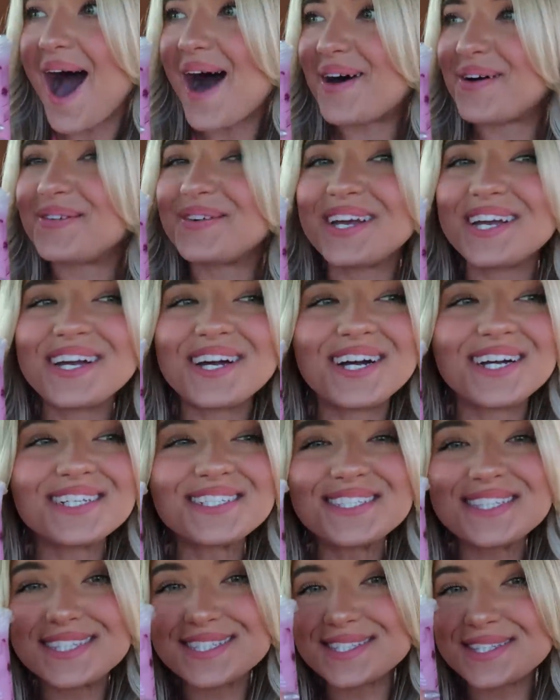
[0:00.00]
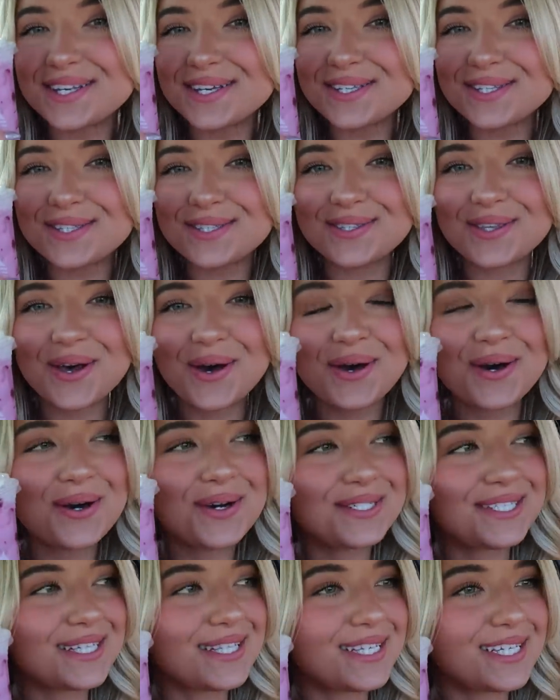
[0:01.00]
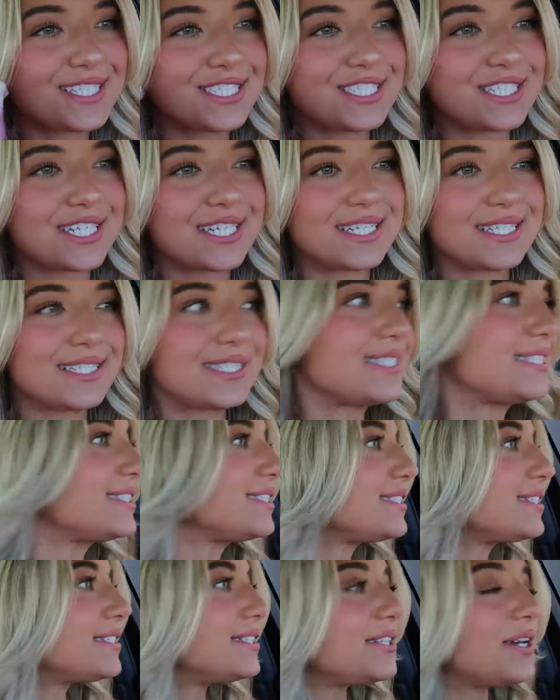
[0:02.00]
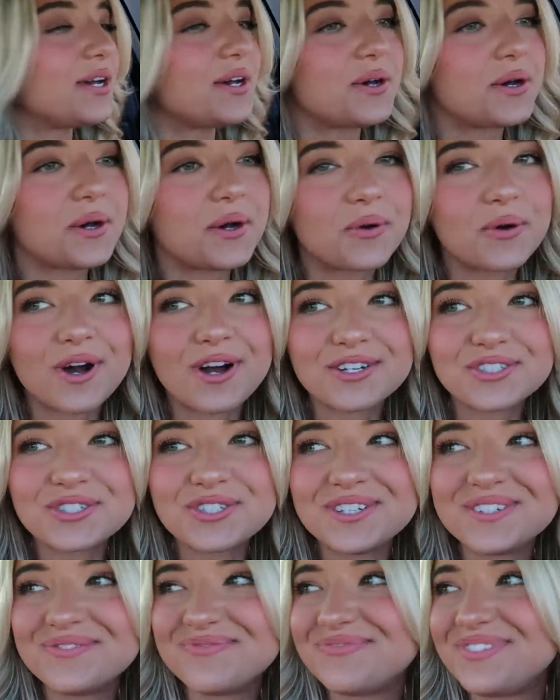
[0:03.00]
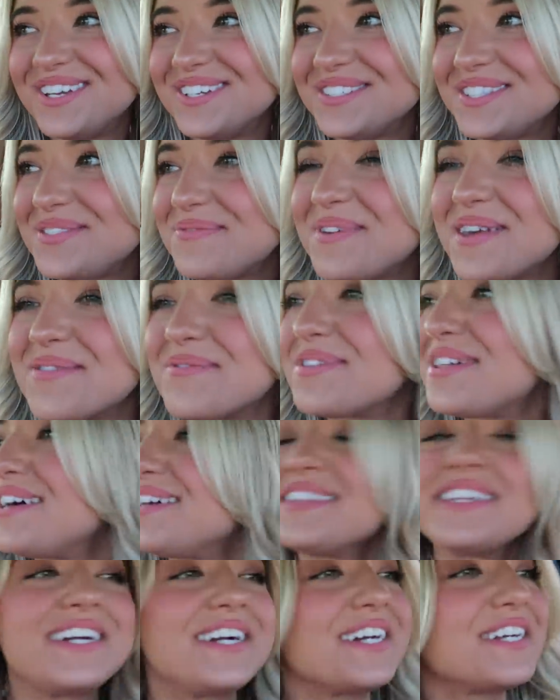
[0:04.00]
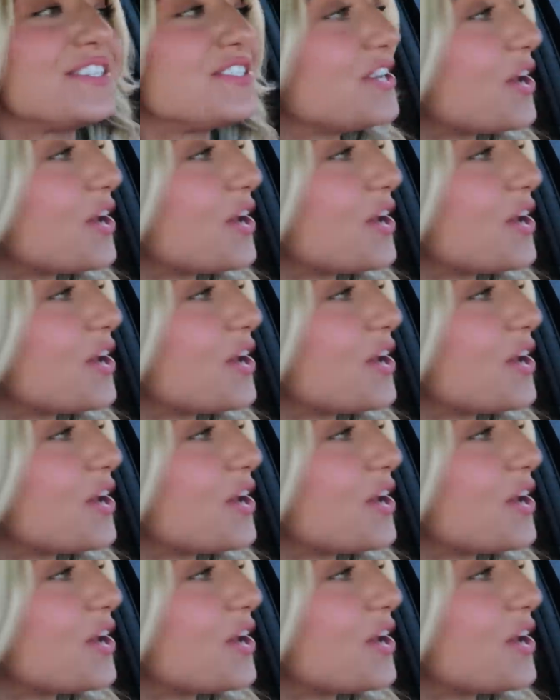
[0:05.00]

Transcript: Oh my gosh, this looks so delicious. Oh gosh, there's people out there who can